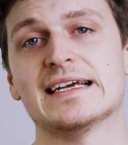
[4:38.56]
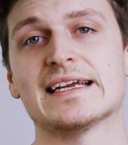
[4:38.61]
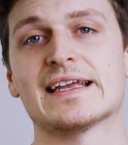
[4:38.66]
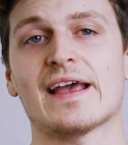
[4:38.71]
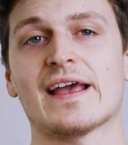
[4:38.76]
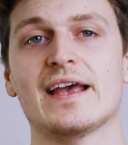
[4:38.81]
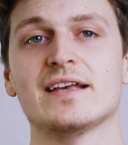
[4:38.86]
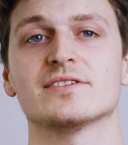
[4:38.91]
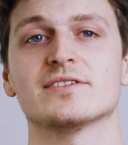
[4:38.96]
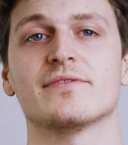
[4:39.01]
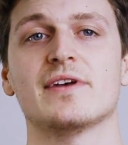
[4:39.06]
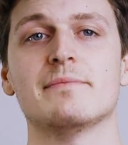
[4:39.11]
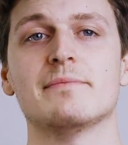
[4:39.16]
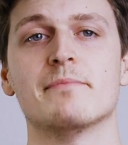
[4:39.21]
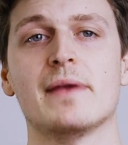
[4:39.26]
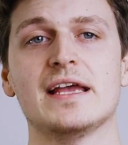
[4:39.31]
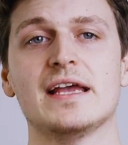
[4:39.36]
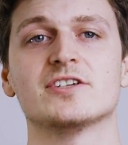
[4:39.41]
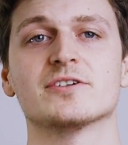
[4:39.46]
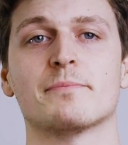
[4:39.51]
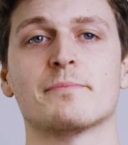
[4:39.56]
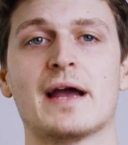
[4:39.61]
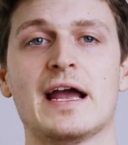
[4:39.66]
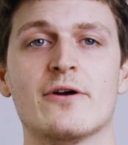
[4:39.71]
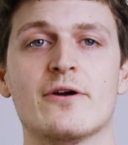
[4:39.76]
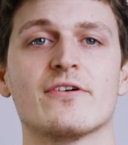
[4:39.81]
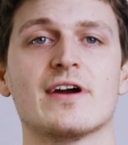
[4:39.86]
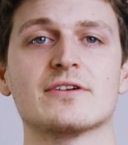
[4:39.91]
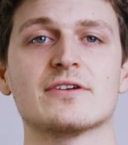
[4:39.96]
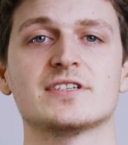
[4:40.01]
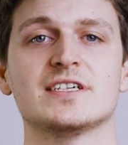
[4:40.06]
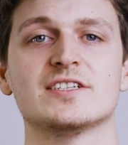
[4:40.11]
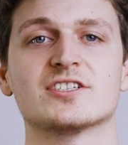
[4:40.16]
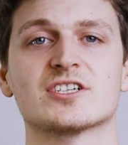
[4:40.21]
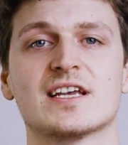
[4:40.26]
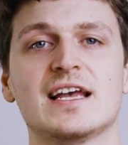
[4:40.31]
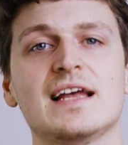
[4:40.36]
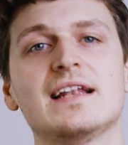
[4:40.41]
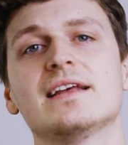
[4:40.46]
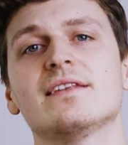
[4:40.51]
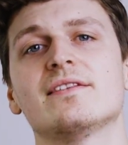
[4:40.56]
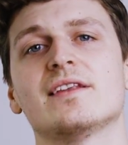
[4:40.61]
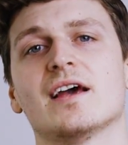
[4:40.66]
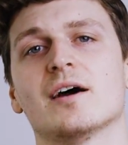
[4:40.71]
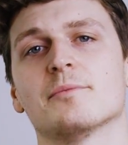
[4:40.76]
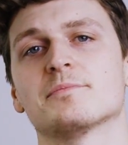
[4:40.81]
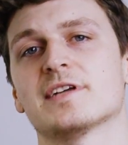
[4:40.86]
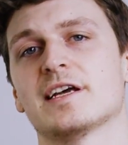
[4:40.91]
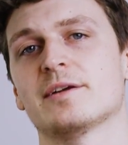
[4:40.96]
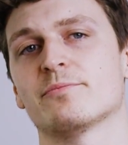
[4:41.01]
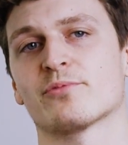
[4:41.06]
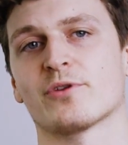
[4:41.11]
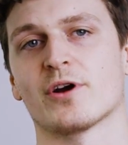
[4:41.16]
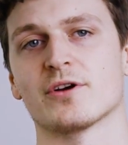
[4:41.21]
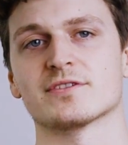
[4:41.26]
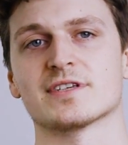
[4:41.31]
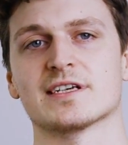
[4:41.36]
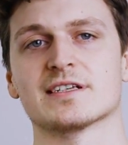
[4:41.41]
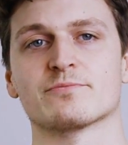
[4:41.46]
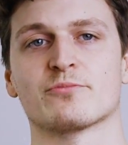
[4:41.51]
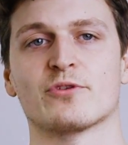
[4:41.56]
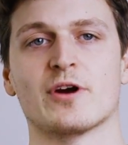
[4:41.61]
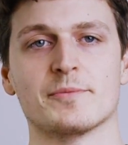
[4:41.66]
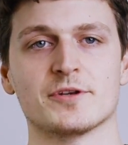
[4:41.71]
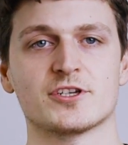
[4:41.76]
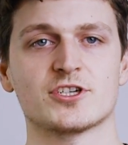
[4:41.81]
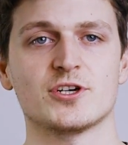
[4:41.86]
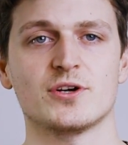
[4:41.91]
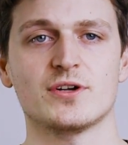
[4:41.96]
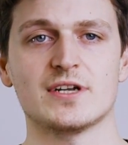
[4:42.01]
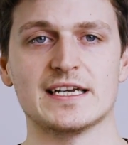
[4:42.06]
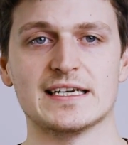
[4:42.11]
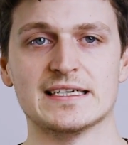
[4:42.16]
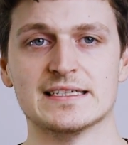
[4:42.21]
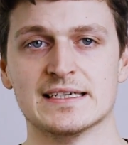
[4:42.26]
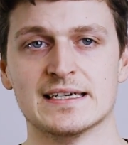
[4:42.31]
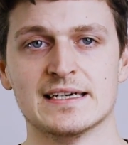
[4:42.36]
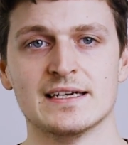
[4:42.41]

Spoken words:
in case of a major power outage killing the update process prematurely.